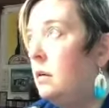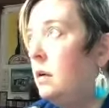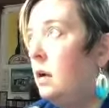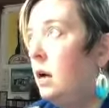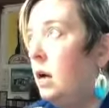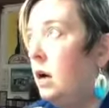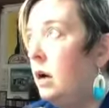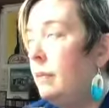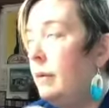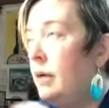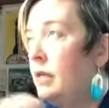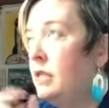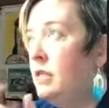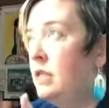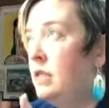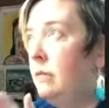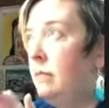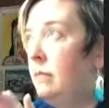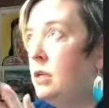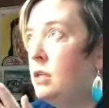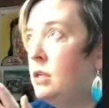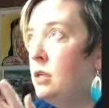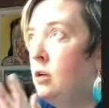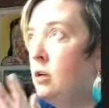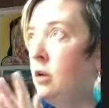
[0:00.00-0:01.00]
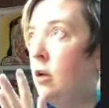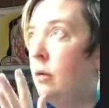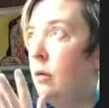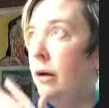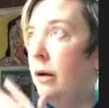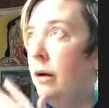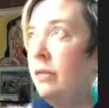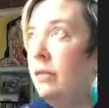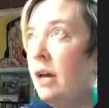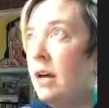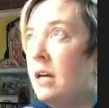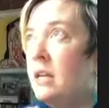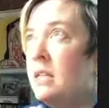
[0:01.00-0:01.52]
I didn't mention
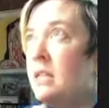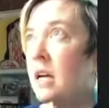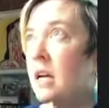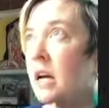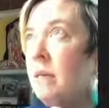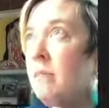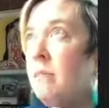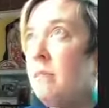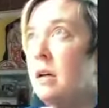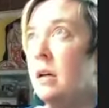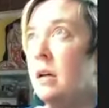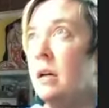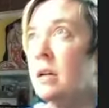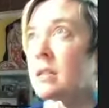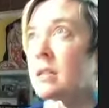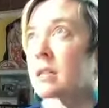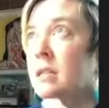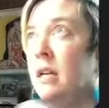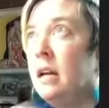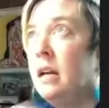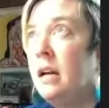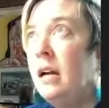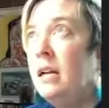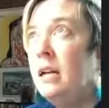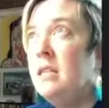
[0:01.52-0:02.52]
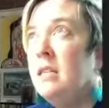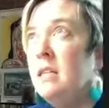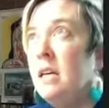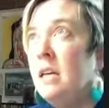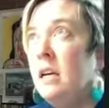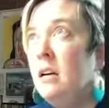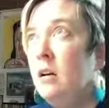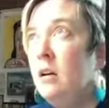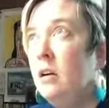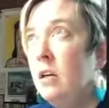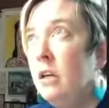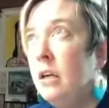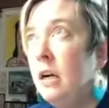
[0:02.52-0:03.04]
Holbein that time because, like I said
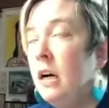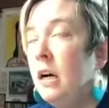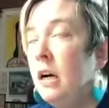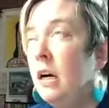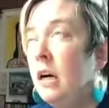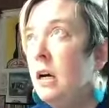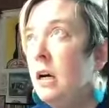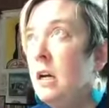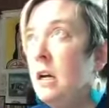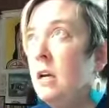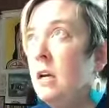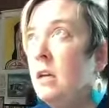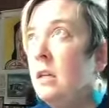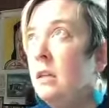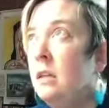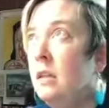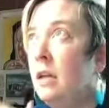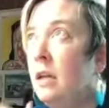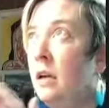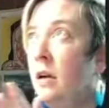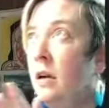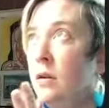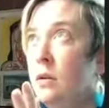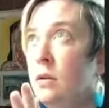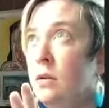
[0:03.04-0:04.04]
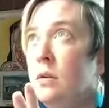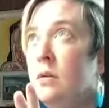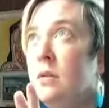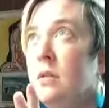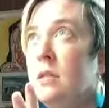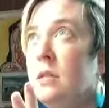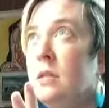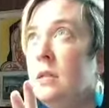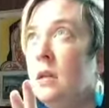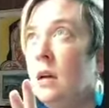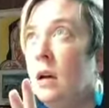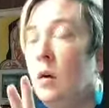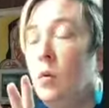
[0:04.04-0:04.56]
earlier, they don't
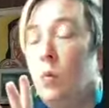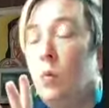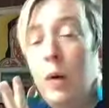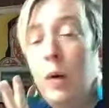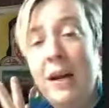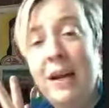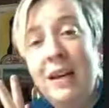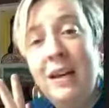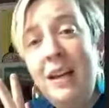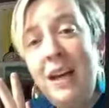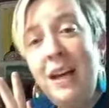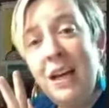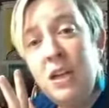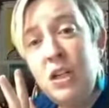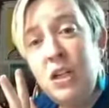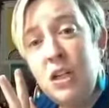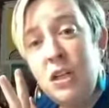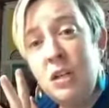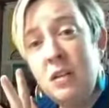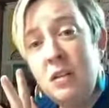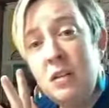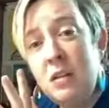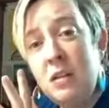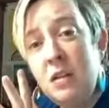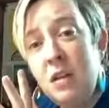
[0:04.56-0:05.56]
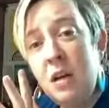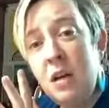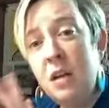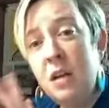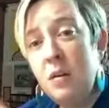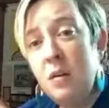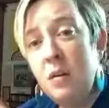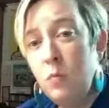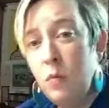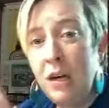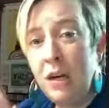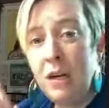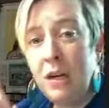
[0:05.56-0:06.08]
use a wetting agent, and
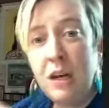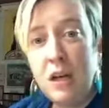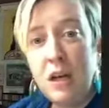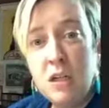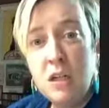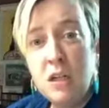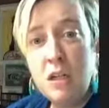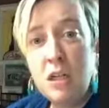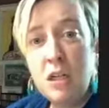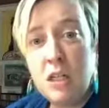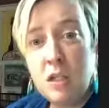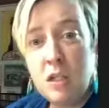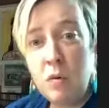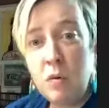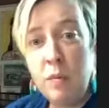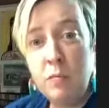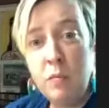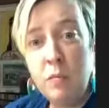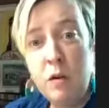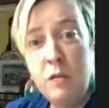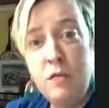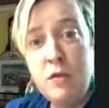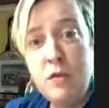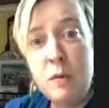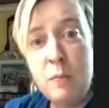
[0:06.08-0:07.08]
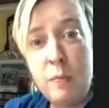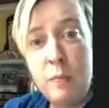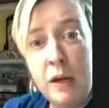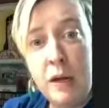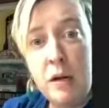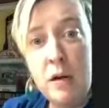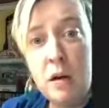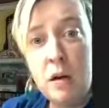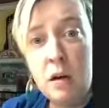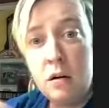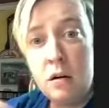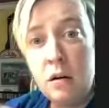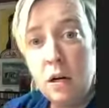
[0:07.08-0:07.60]
a wetting agent is what moves your
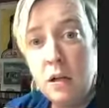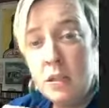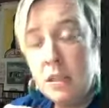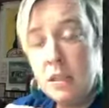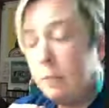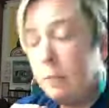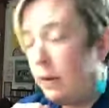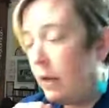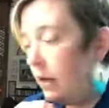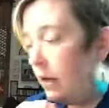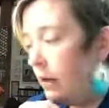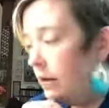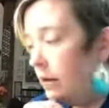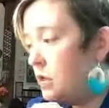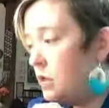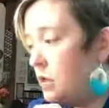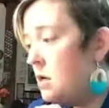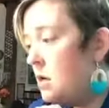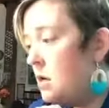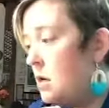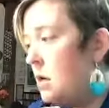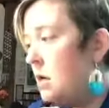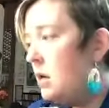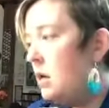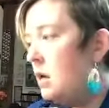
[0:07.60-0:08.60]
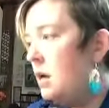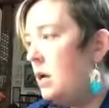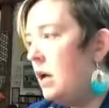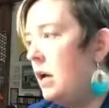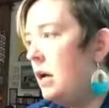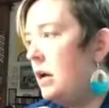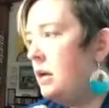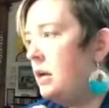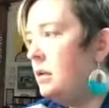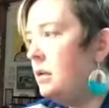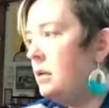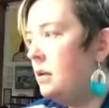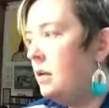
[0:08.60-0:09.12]
paint across the page.
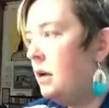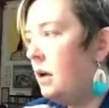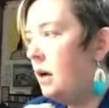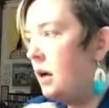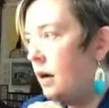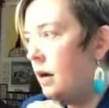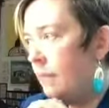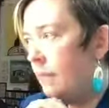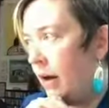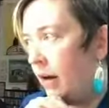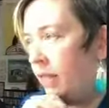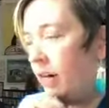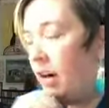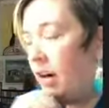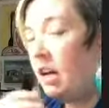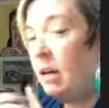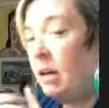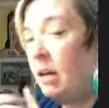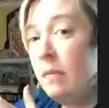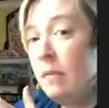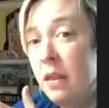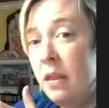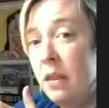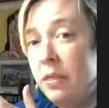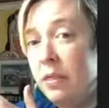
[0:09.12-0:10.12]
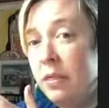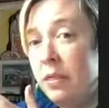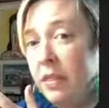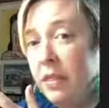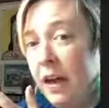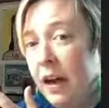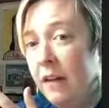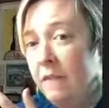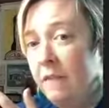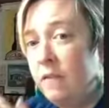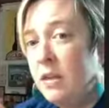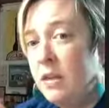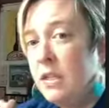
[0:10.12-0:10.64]
And I recommend
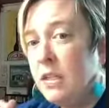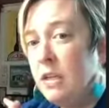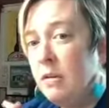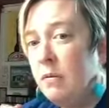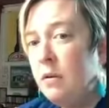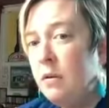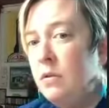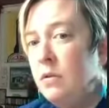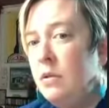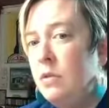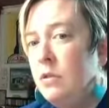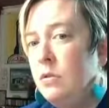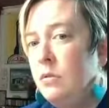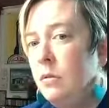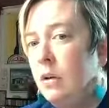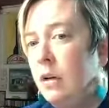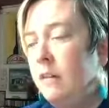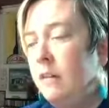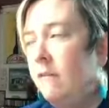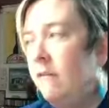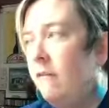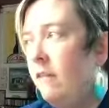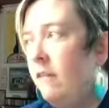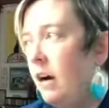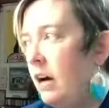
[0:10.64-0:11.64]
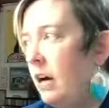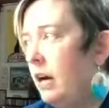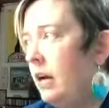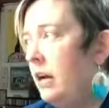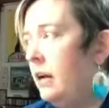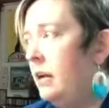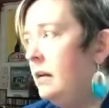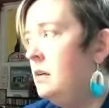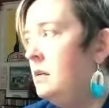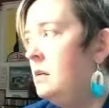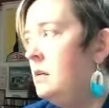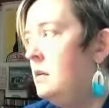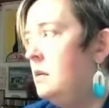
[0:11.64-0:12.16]
that for someone who's doing
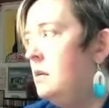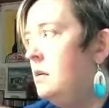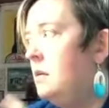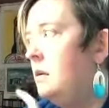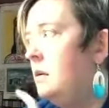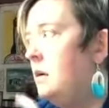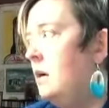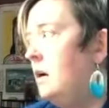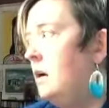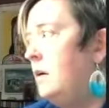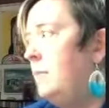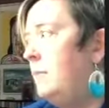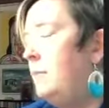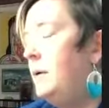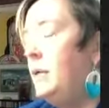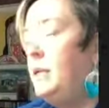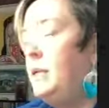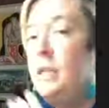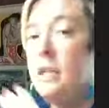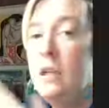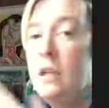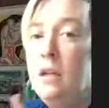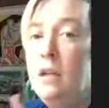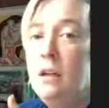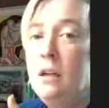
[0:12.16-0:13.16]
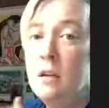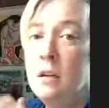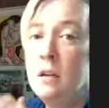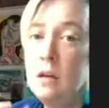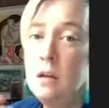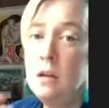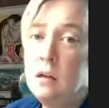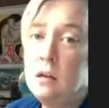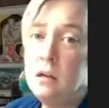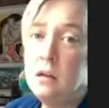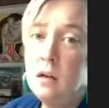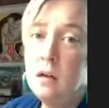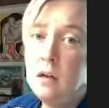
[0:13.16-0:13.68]
very
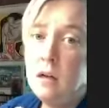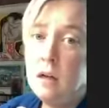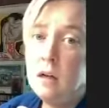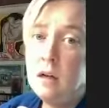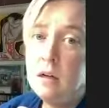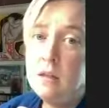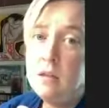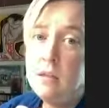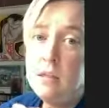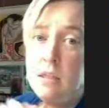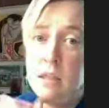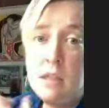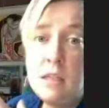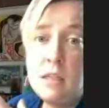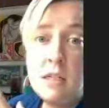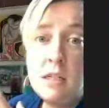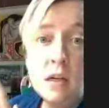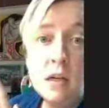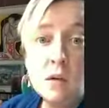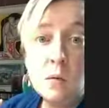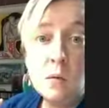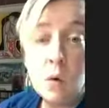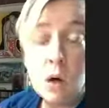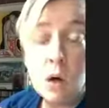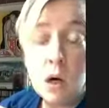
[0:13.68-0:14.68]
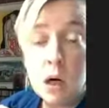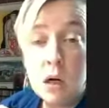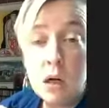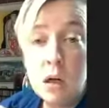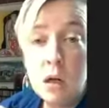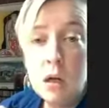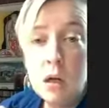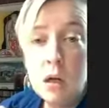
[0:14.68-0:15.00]
particular detailed work,